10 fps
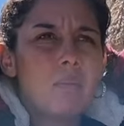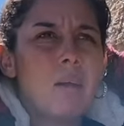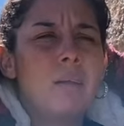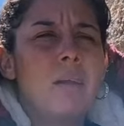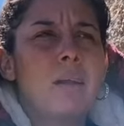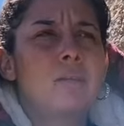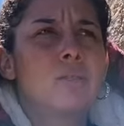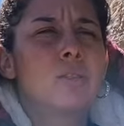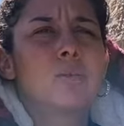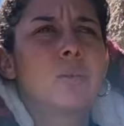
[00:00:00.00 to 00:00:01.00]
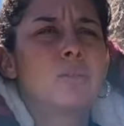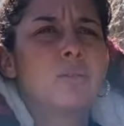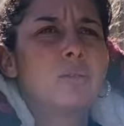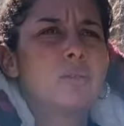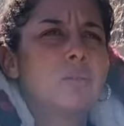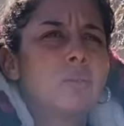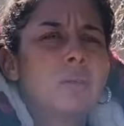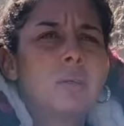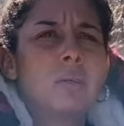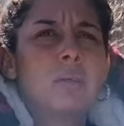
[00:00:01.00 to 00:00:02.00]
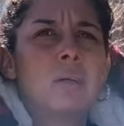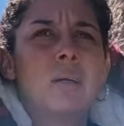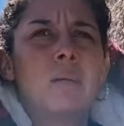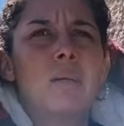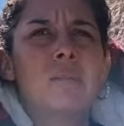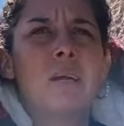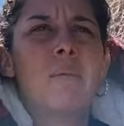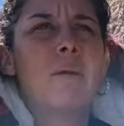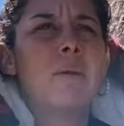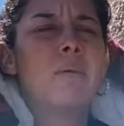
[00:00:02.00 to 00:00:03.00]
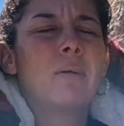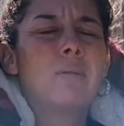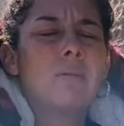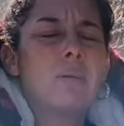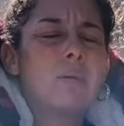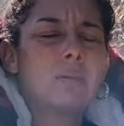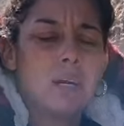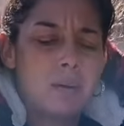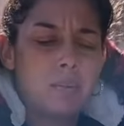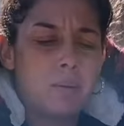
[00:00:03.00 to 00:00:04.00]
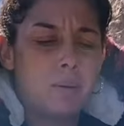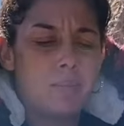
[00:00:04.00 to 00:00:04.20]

And then just went to the same area wherever where I was at, but